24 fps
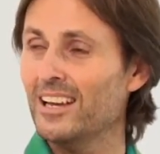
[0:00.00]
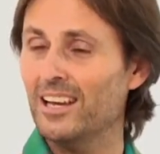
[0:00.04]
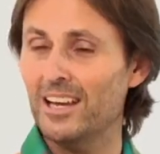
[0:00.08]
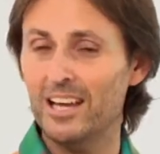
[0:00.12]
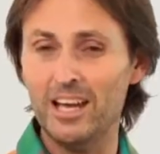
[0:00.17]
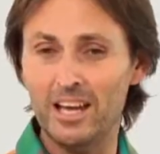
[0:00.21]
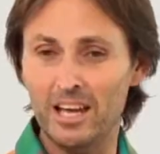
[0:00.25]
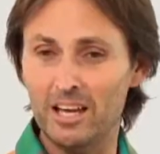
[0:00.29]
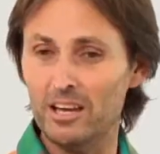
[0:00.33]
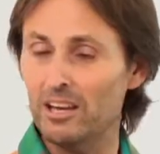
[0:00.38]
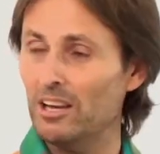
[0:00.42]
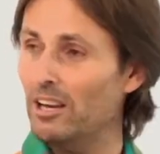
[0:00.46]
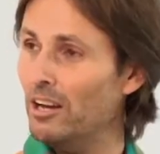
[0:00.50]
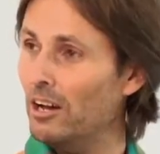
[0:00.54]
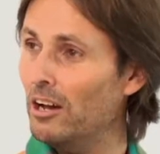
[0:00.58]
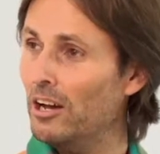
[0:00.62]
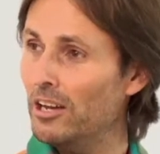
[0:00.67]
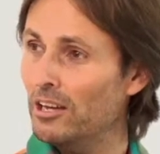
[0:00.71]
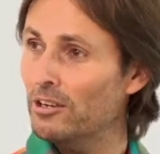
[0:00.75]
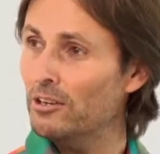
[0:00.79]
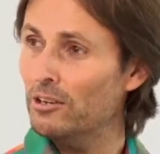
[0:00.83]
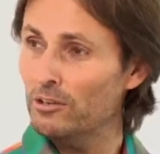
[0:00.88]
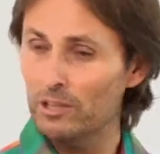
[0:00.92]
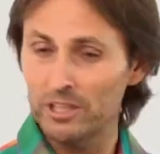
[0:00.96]
uh,
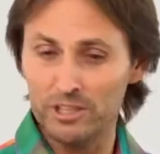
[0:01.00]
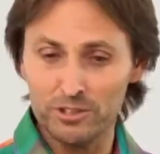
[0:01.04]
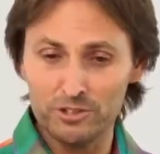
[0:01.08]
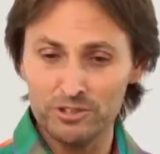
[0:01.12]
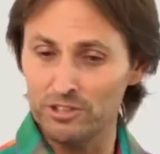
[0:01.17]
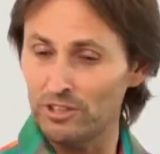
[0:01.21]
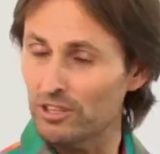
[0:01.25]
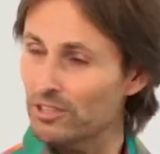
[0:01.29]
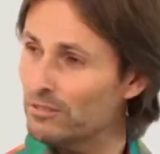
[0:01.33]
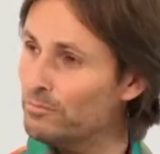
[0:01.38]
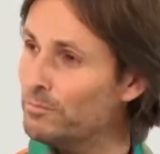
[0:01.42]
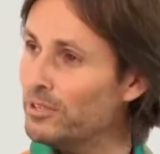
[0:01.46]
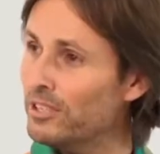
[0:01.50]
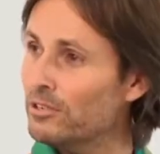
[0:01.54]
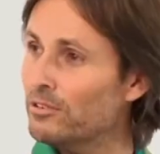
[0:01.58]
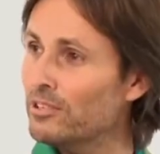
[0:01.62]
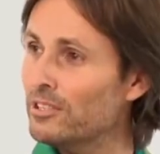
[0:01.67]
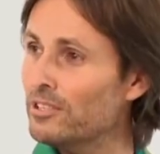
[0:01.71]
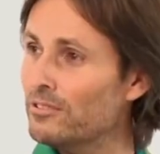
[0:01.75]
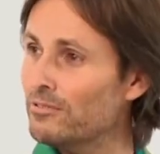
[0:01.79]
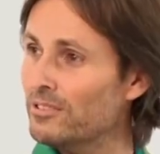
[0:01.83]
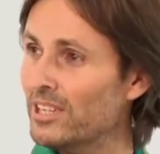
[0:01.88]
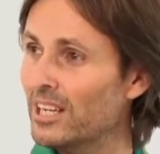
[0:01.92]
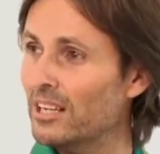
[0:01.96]
in a certain
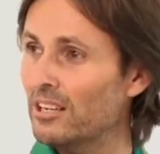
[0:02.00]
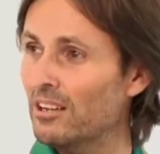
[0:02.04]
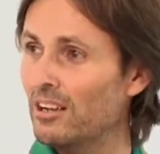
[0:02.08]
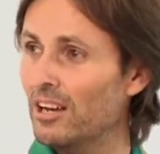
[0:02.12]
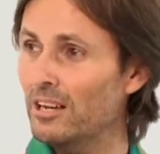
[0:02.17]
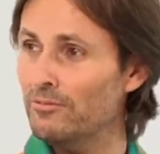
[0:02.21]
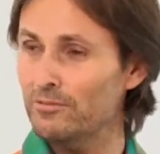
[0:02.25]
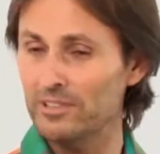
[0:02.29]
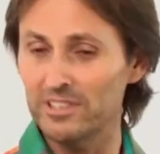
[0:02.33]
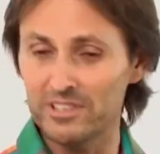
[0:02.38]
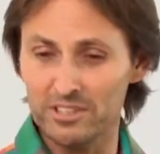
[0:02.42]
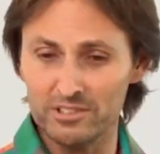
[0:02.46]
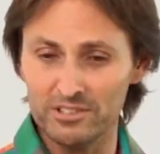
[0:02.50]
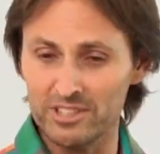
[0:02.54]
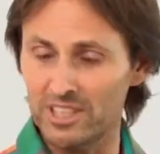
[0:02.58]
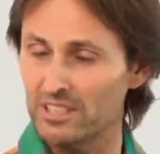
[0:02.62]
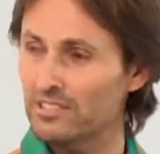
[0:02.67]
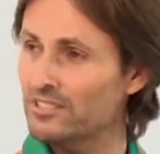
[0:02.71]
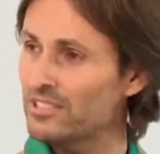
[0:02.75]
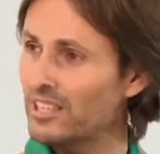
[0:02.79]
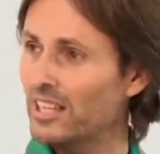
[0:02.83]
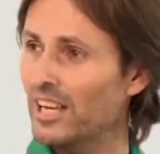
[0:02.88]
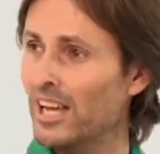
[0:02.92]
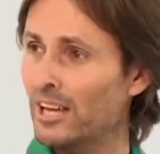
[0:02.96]
period of their life, in the
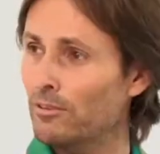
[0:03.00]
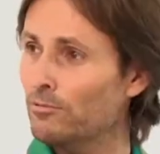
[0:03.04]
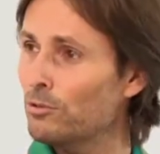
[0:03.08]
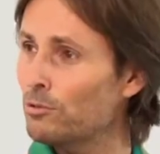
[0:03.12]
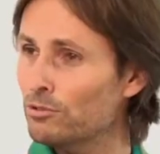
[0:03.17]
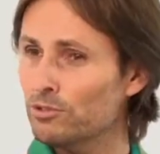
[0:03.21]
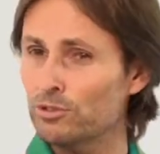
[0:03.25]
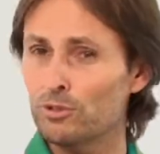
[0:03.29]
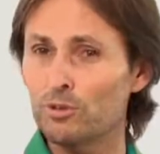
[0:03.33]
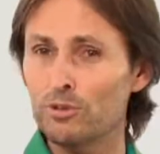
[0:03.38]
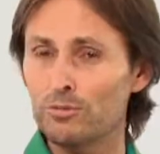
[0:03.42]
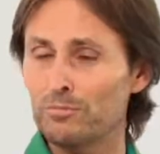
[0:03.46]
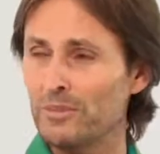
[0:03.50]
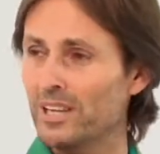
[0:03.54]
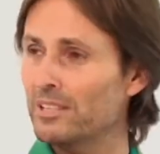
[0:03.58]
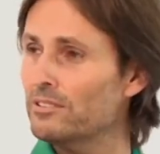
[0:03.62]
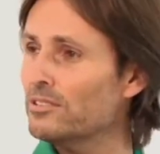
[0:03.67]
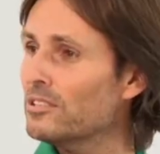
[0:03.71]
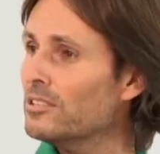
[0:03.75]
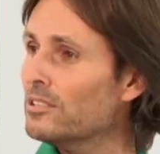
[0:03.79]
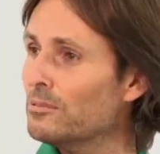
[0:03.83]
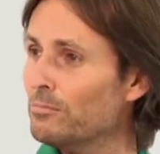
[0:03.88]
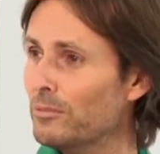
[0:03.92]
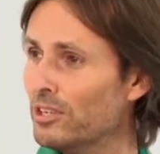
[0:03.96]
sense they have all
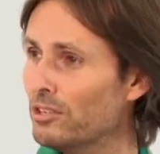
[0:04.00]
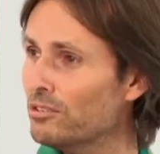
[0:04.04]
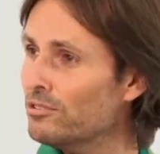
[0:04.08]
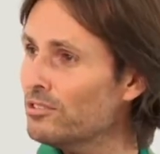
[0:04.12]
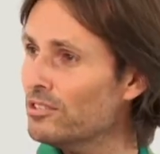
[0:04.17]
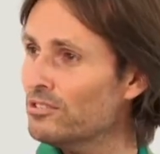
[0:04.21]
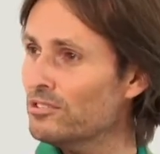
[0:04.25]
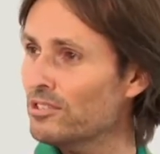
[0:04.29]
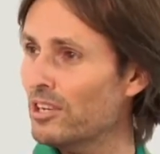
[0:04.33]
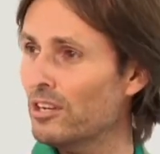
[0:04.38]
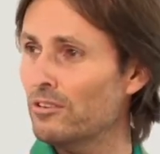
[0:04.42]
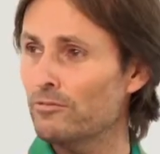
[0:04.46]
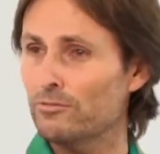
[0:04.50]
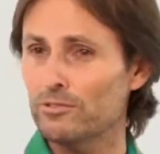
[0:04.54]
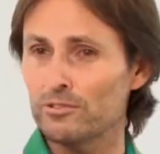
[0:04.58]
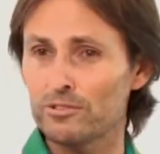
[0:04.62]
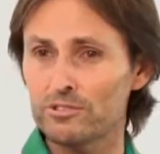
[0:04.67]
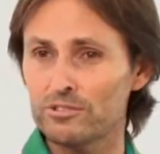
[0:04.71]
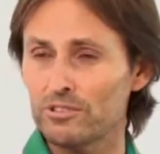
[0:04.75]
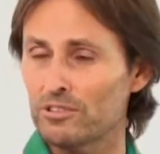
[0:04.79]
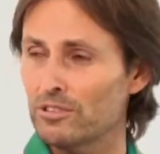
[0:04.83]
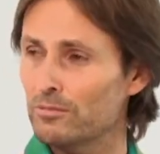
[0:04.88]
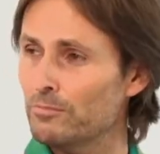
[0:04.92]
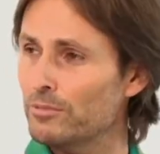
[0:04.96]
tormented emotions over a
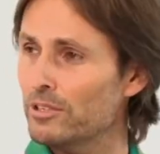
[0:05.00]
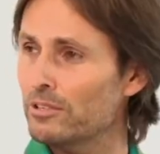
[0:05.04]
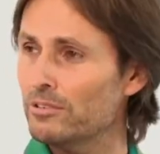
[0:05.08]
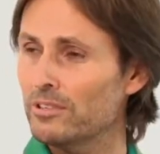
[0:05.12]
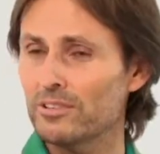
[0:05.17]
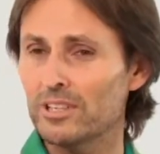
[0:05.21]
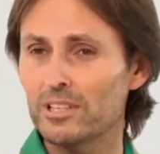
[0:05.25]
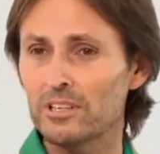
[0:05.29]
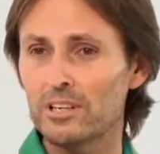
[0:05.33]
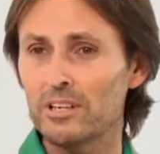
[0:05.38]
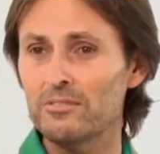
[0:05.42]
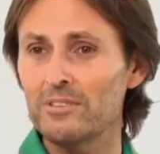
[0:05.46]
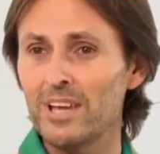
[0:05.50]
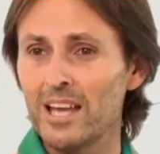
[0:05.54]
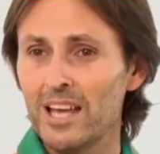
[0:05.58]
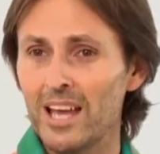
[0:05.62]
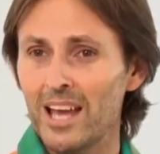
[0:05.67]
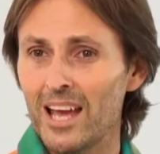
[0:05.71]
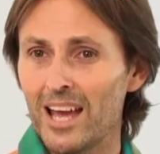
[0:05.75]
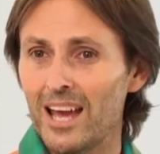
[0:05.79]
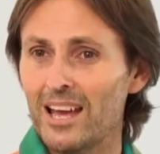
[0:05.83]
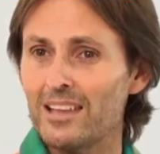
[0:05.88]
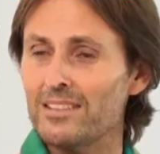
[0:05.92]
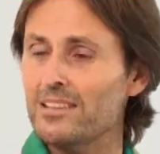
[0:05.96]
certain period of their life.
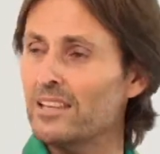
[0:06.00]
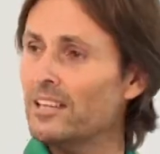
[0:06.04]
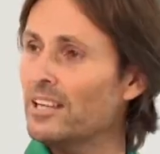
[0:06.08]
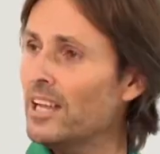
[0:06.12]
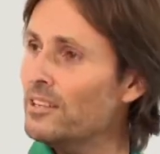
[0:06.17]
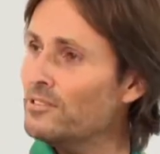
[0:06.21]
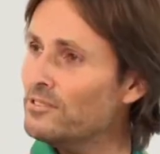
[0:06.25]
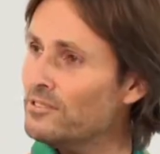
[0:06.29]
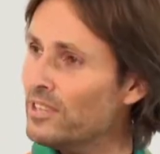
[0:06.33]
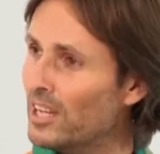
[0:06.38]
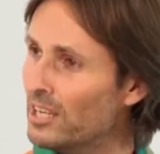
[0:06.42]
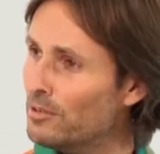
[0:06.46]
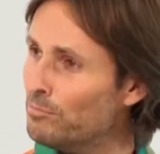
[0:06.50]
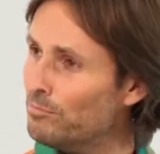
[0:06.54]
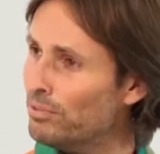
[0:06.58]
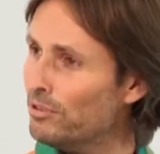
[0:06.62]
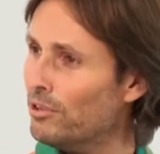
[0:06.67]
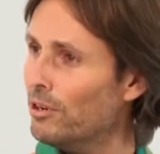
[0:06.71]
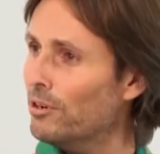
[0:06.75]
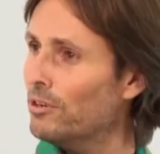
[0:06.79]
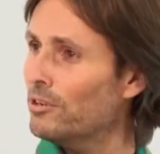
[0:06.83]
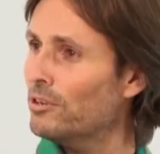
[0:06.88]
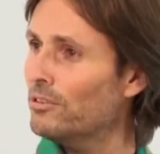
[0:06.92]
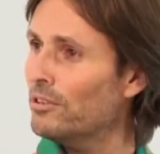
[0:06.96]
And then as they
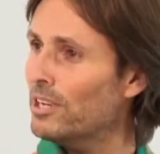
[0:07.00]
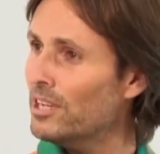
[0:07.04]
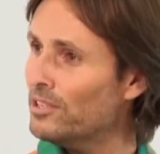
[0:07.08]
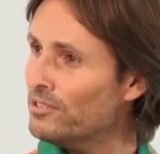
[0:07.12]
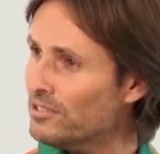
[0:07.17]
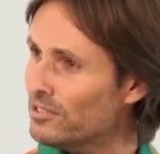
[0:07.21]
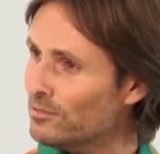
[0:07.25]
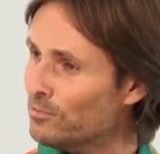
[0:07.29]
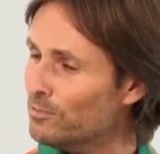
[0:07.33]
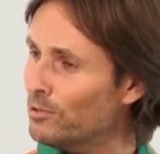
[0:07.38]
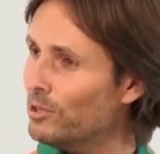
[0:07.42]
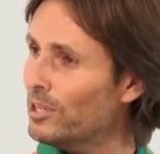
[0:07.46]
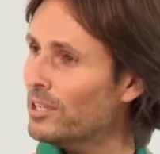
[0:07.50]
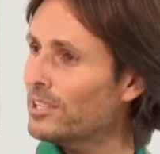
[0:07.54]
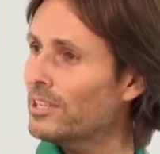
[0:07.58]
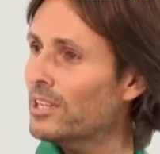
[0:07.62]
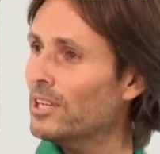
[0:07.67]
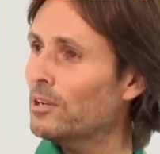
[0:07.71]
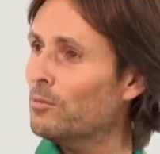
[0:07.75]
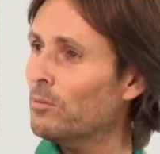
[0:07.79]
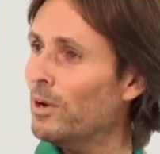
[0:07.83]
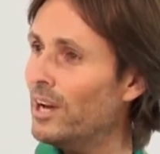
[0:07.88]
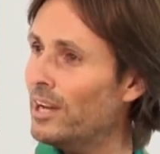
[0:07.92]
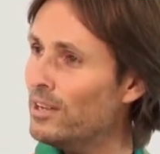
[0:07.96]
progress and work
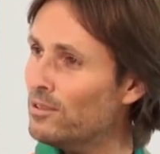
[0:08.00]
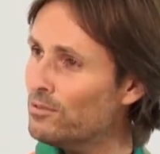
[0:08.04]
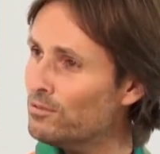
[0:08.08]
their way